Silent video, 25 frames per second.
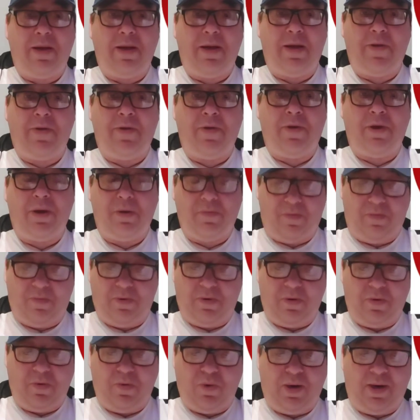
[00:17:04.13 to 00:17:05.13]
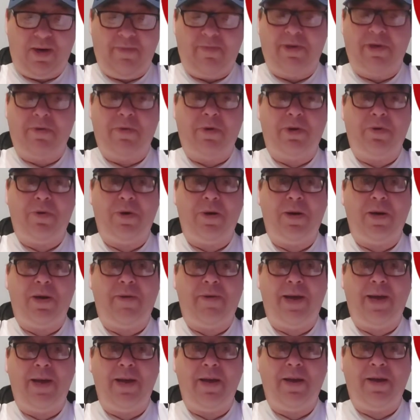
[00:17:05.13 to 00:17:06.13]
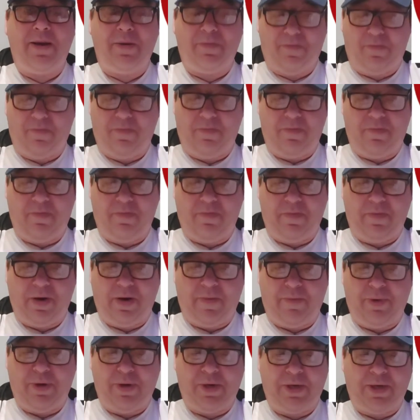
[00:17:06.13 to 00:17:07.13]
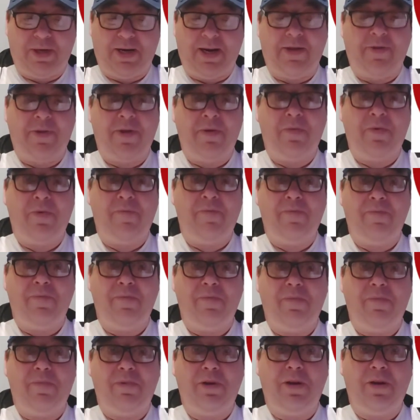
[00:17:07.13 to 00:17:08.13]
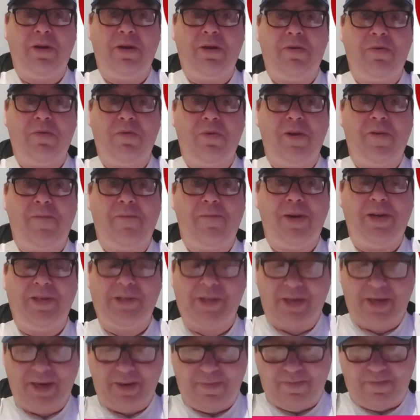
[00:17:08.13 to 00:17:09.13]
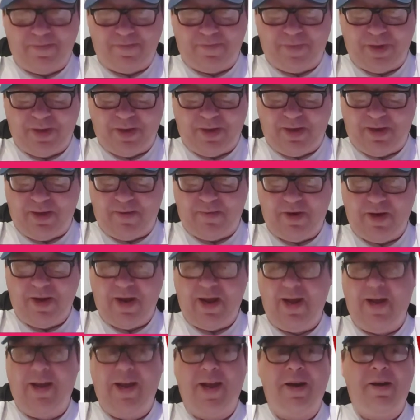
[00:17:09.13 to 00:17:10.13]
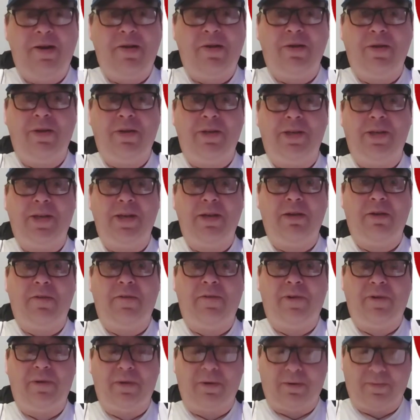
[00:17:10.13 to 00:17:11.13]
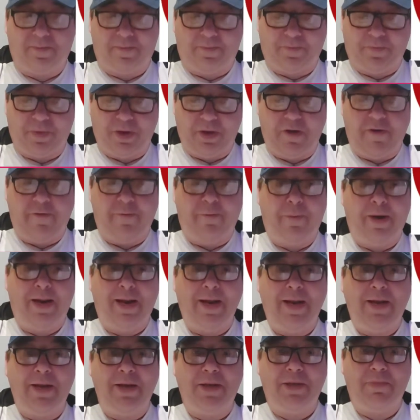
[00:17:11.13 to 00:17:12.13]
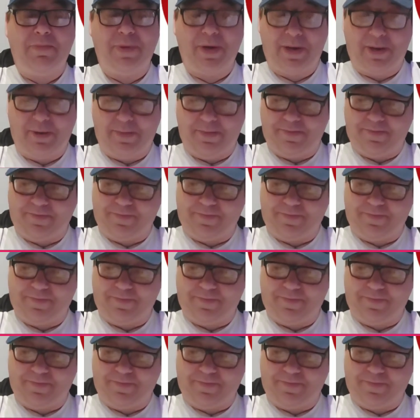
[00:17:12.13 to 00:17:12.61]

thought Williams were doing all right, and personally I think we have missed him. Again, not the skillful of players, but